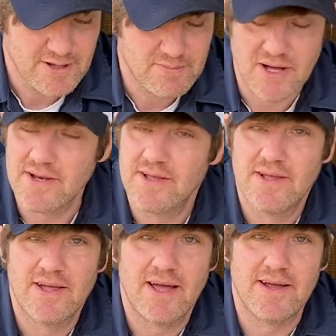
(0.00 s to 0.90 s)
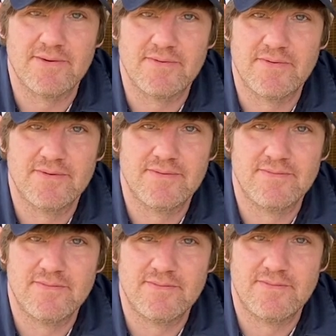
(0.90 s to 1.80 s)
but hey,
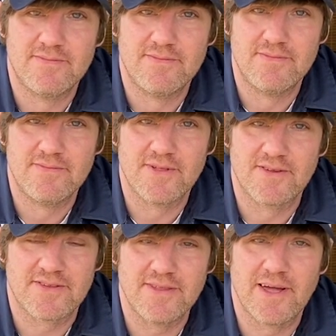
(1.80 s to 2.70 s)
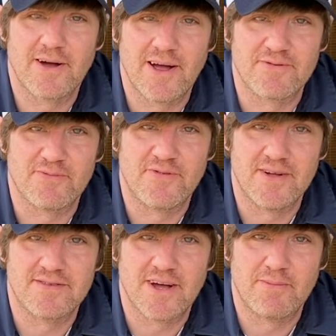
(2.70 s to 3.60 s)
let's now have some
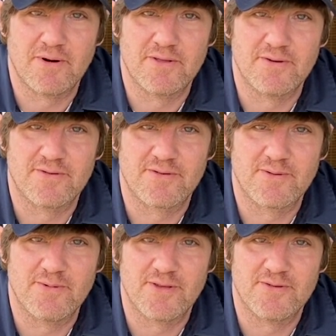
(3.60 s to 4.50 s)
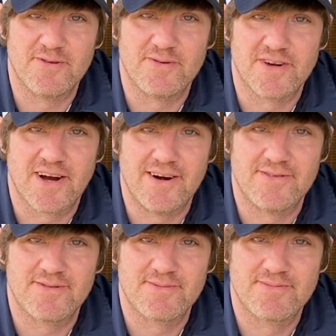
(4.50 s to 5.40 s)
fun time with those new
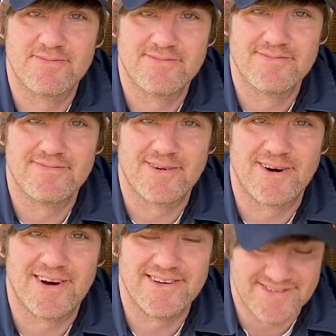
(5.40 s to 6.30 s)
tires. All right.